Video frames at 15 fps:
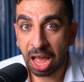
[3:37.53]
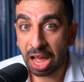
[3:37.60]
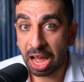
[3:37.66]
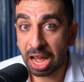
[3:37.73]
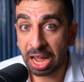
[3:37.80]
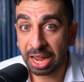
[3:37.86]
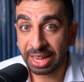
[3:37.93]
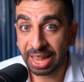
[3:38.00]

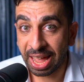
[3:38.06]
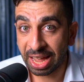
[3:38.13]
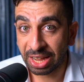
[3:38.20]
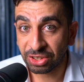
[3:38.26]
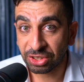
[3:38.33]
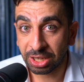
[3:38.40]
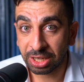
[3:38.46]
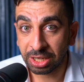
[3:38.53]
I
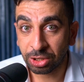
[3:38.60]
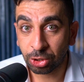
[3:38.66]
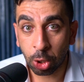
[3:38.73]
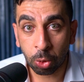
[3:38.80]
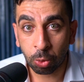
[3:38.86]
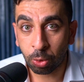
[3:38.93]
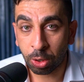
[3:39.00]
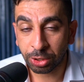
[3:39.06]
actually
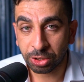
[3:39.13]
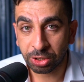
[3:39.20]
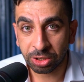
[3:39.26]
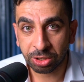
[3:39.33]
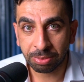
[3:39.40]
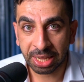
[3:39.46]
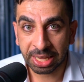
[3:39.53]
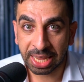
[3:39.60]
don't want you
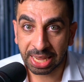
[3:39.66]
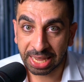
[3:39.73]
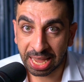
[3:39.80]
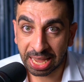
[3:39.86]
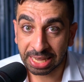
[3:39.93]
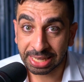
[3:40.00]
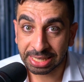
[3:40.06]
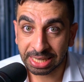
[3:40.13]
to make a
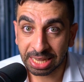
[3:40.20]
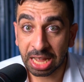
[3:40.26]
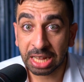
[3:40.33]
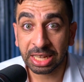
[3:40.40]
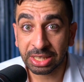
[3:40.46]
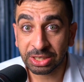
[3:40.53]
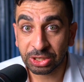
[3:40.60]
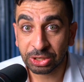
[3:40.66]
cake
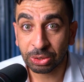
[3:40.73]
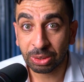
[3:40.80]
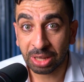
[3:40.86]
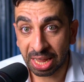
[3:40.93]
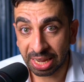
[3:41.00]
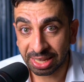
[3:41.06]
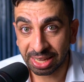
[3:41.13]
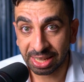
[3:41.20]
unless you
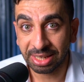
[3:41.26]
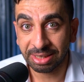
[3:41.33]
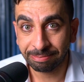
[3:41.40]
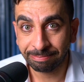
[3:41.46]
like it.